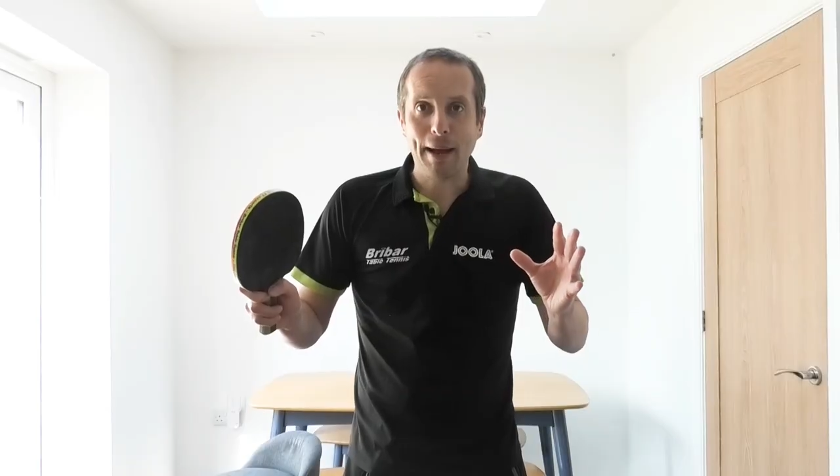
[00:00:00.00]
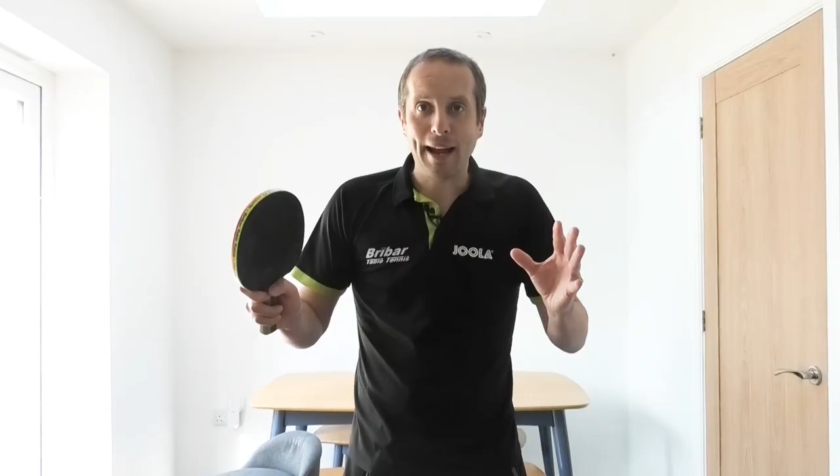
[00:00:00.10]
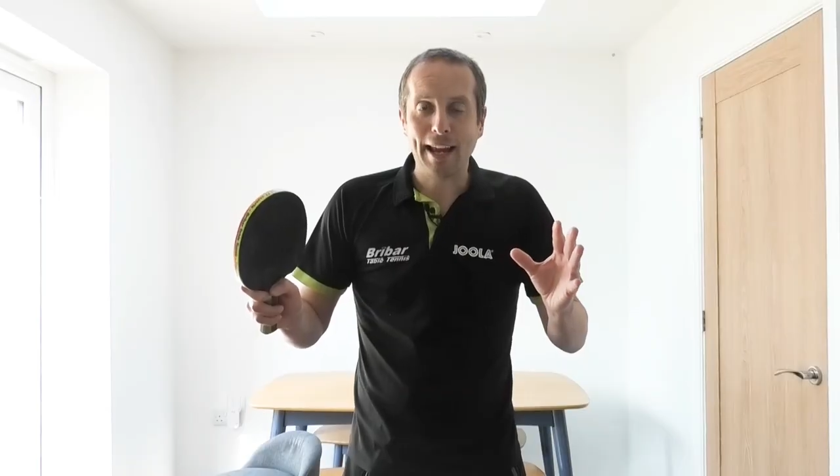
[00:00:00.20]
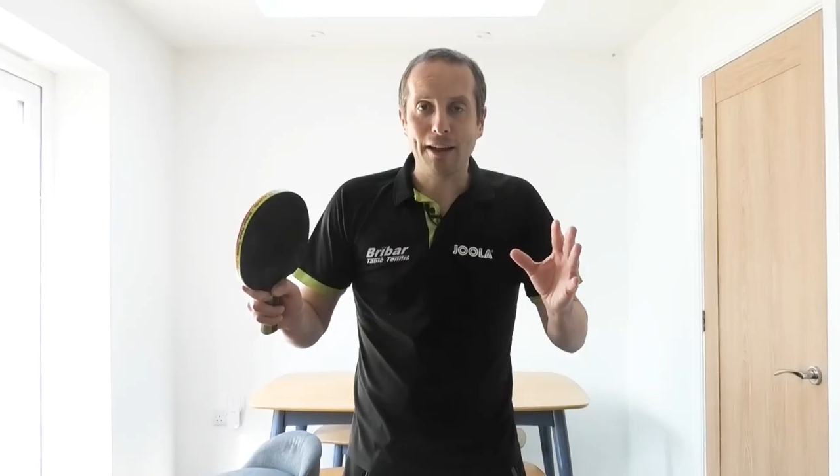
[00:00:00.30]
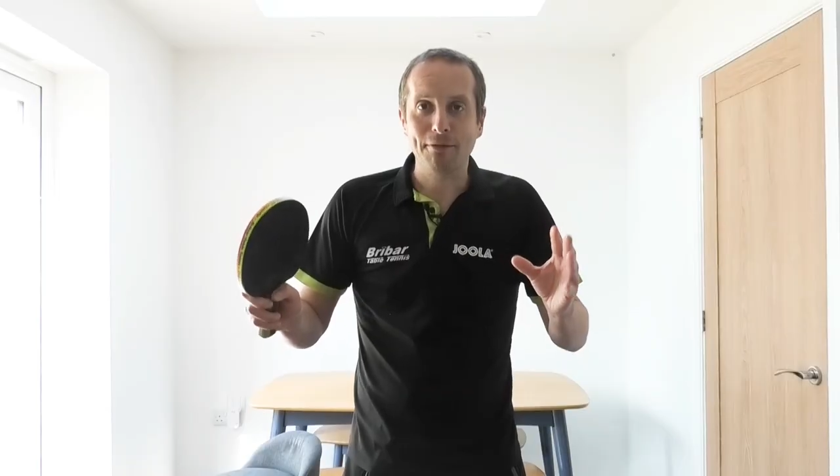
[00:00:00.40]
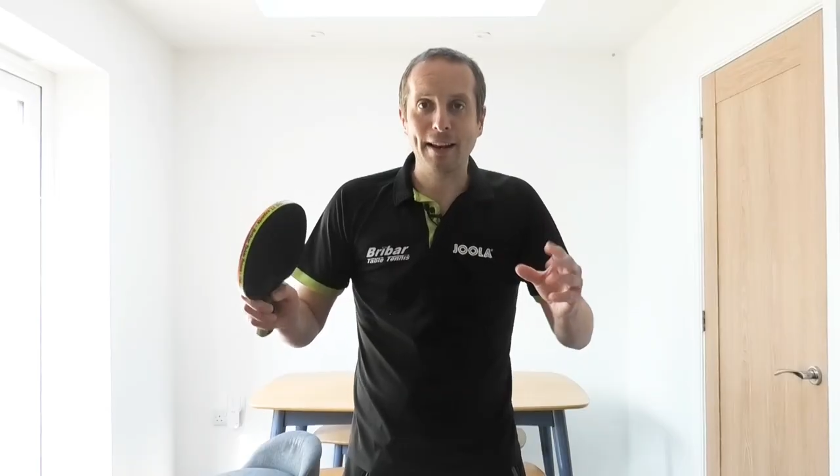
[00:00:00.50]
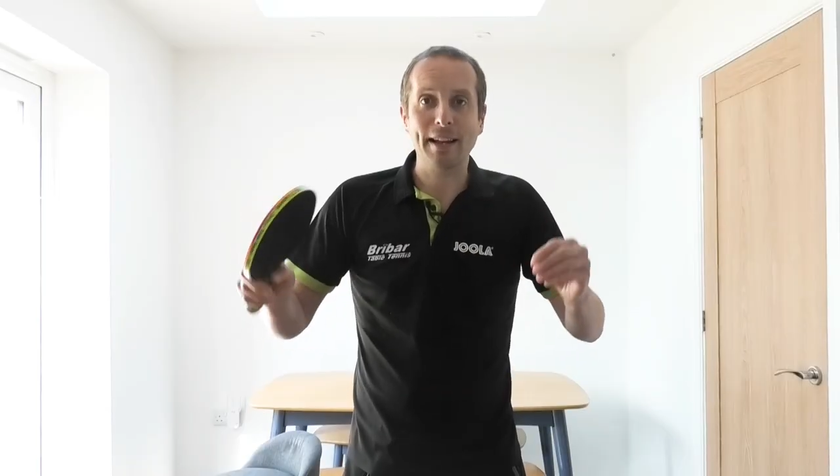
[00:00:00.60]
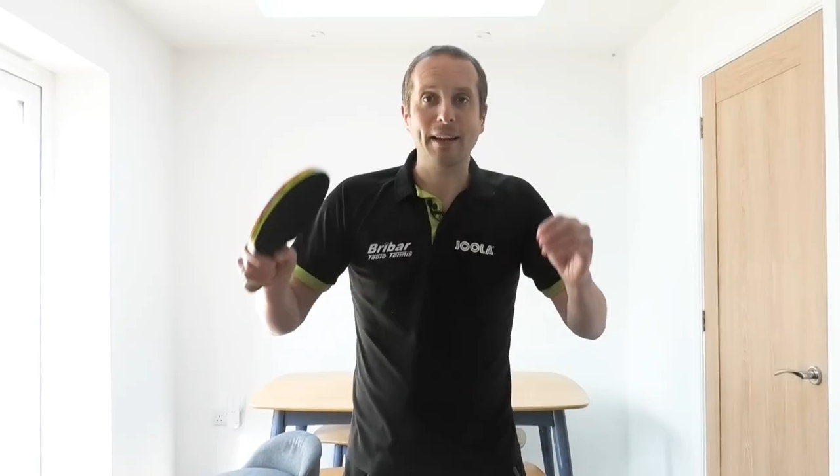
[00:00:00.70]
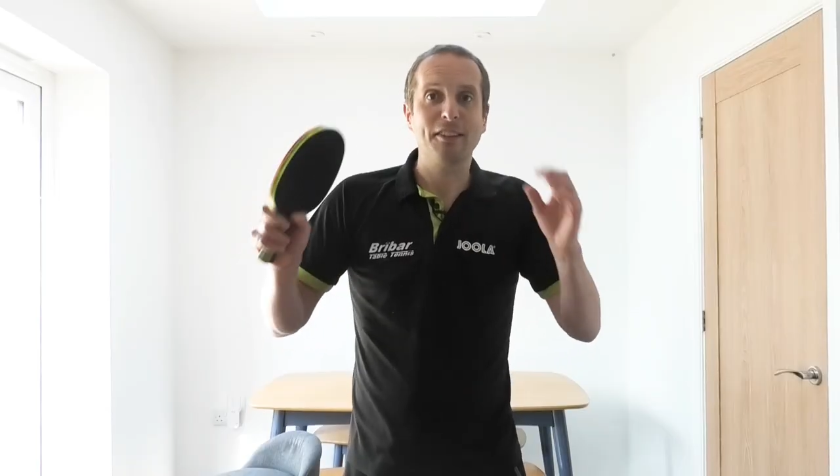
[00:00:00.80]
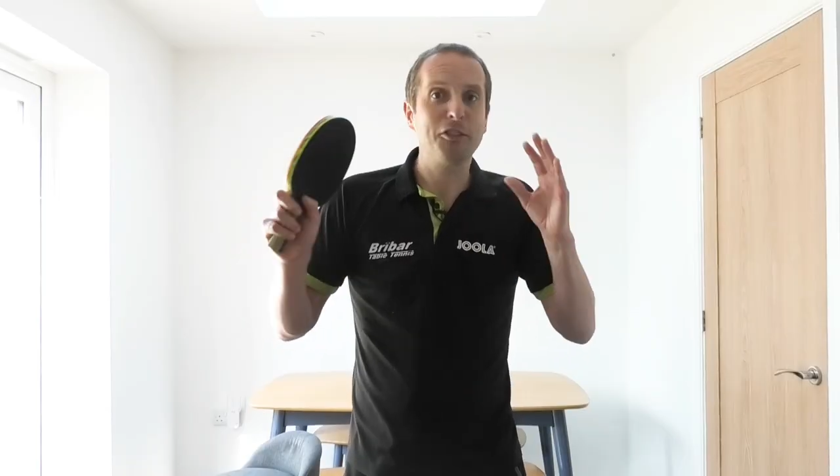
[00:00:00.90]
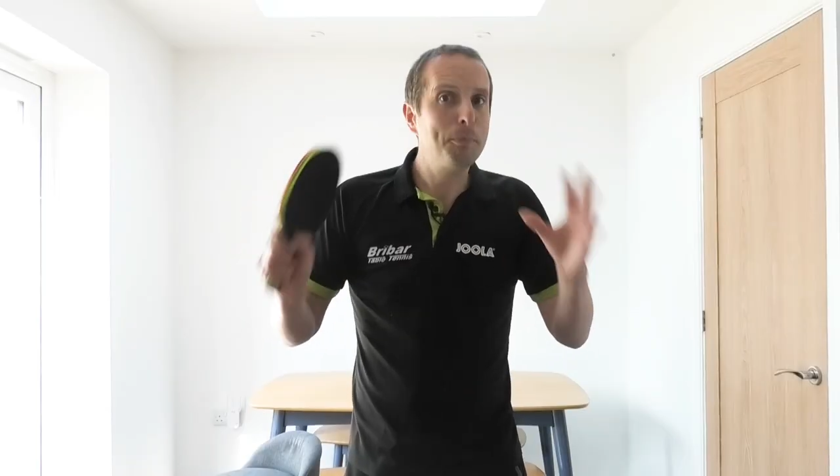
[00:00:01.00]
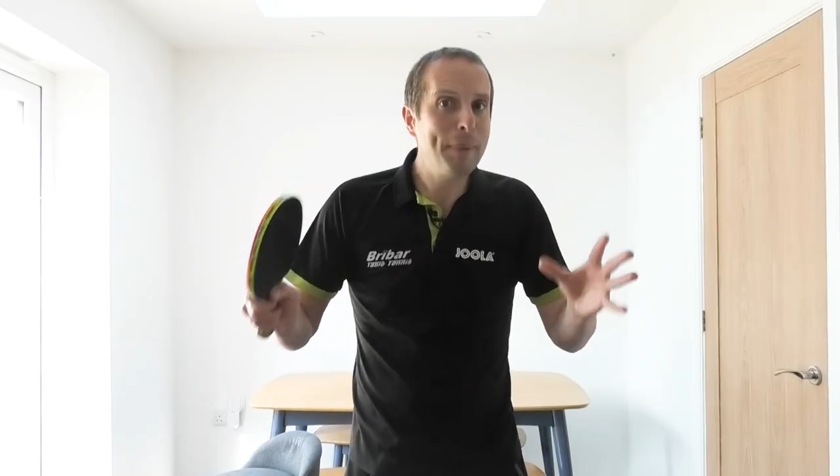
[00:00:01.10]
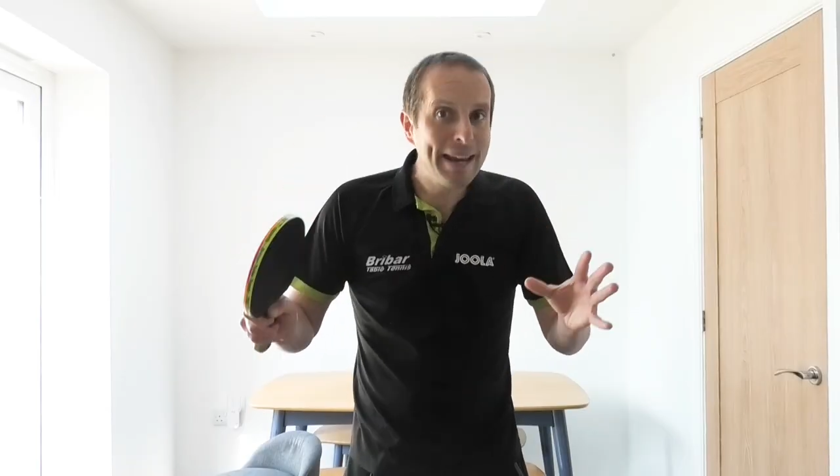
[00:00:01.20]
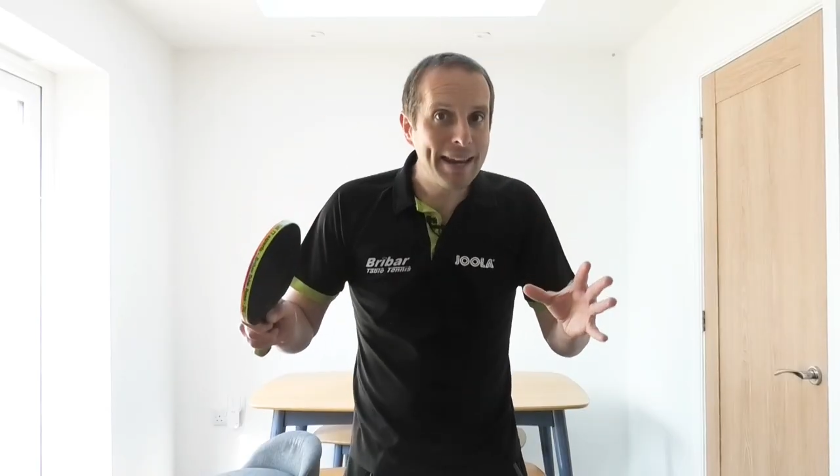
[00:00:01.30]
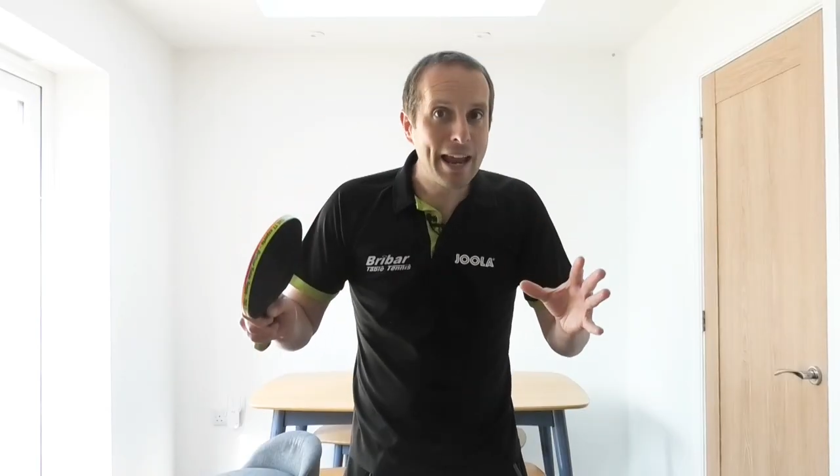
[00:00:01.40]
backhand flick, a
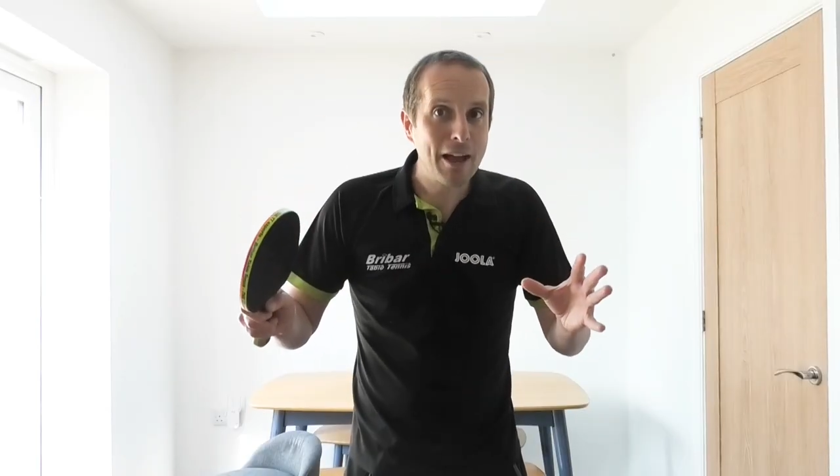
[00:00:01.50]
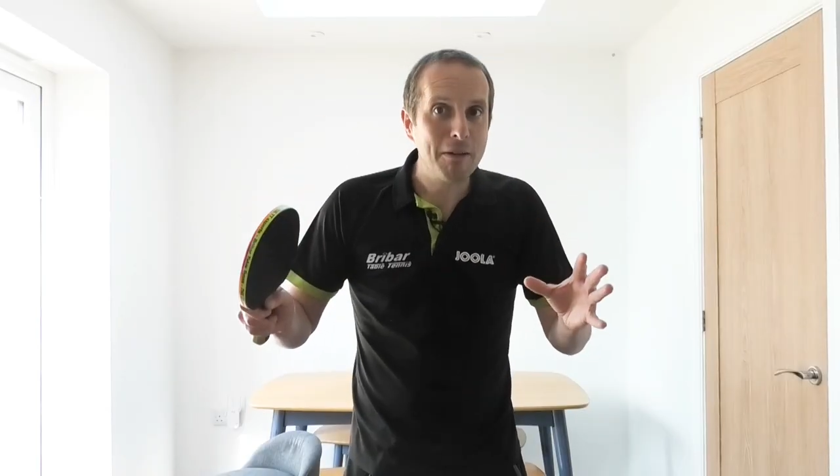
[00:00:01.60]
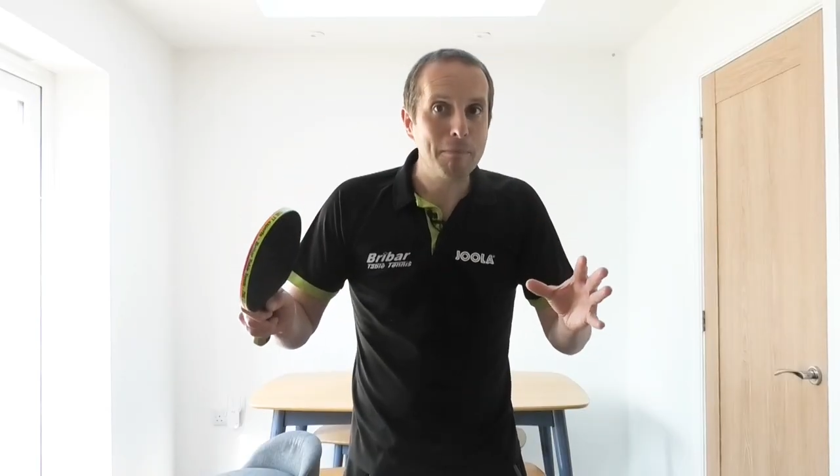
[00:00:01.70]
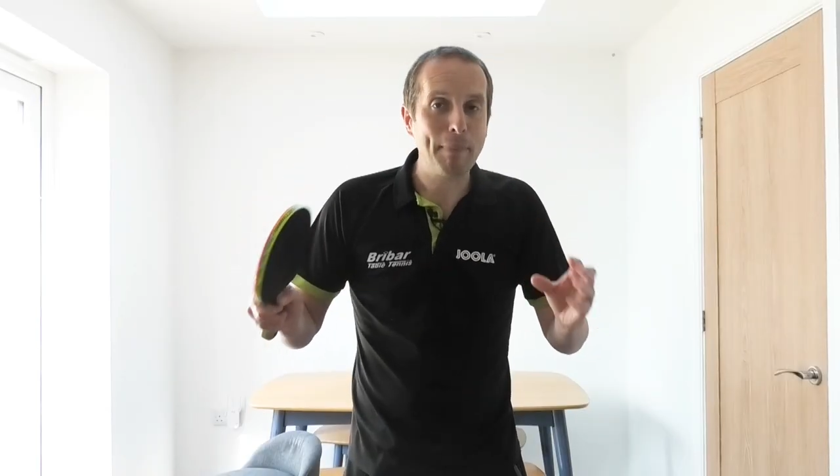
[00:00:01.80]
speedier